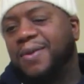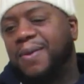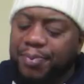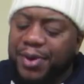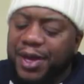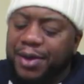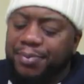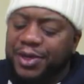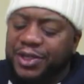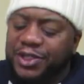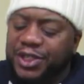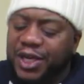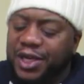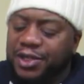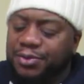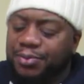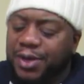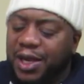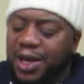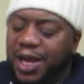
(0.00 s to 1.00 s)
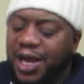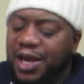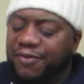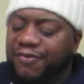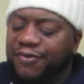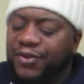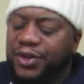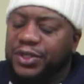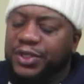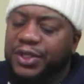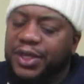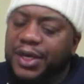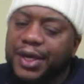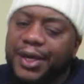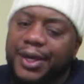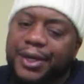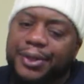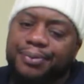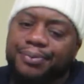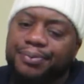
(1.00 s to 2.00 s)
made me change my life is
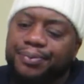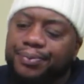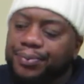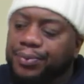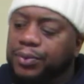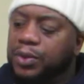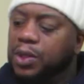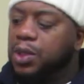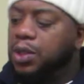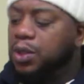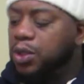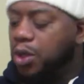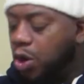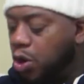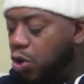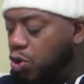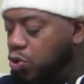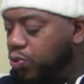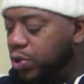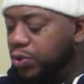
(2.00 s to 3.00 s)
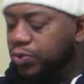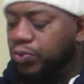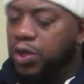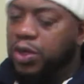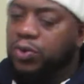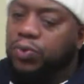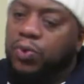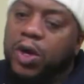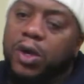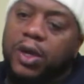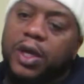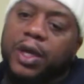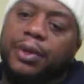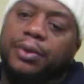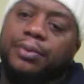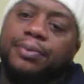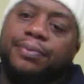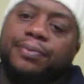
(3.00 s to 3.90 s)
the old one wasn't working.